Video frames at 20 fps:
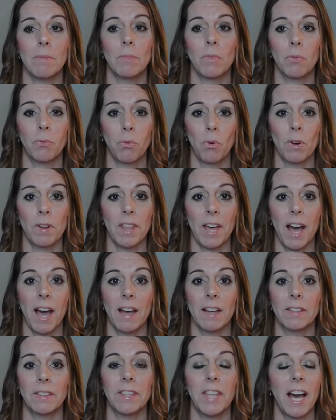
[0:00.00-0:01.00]
for
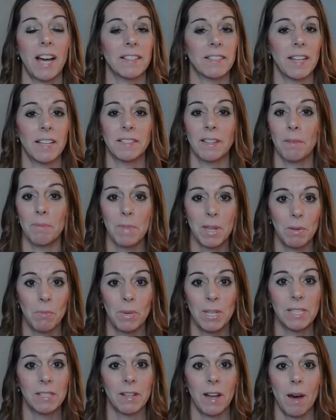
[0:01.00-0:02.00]
that. That doesn't mean
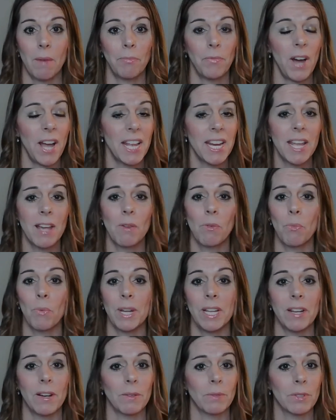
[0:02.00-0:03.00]
we stop fighting.
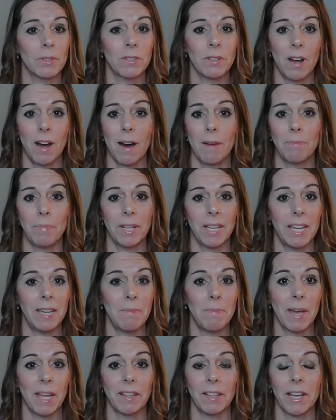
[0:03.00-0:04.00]
We don't stop
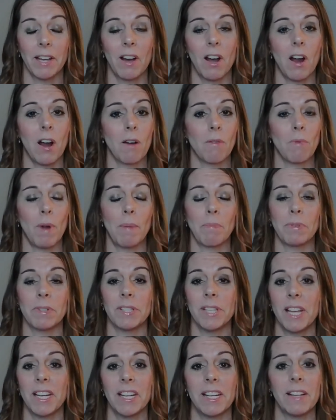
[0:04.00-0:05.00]
emailing our
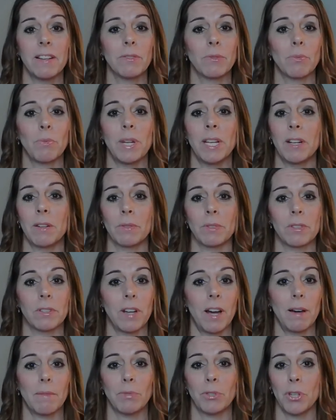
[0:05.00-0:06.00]
representatives. We don't
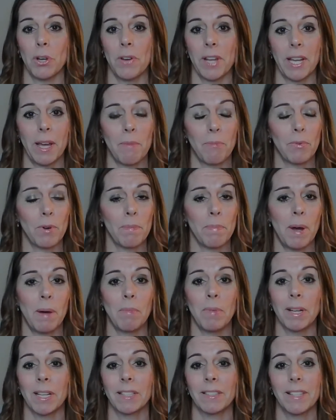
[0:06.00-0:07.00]
stop showing up for
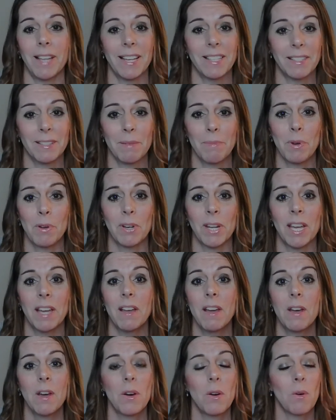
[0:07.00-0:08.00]
public testimony.
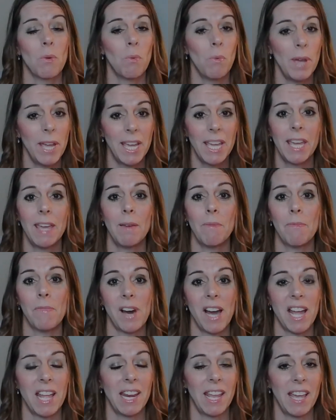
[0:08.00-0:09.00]
We keep
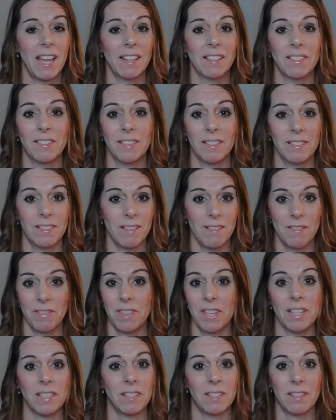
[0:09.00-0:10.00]
fighting
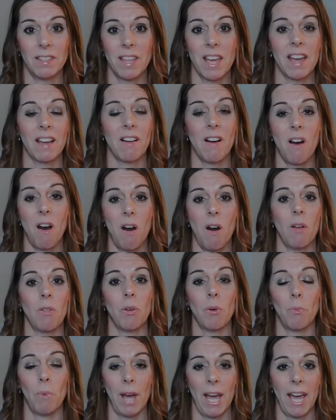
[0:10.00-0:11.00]
this thing all
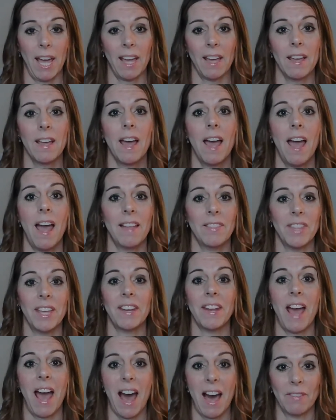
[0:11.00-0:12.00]
the way. And
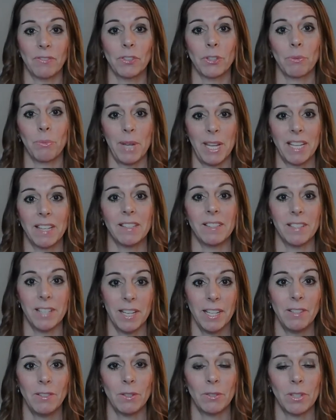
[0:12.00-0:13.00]
then after, we
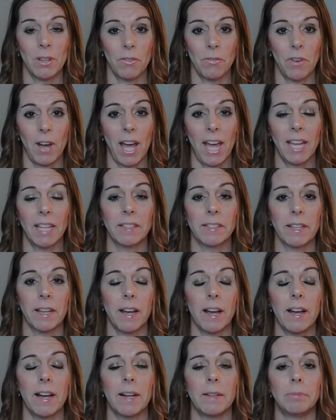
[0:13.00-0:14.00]
continue to fight.
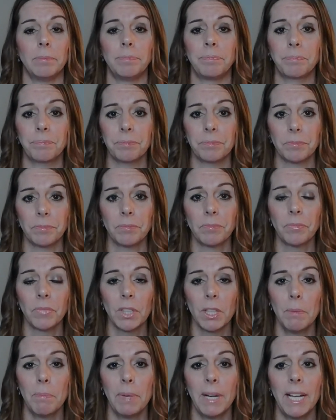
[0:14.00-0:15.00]

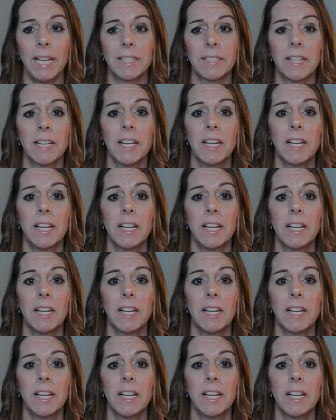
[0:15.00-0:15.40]
But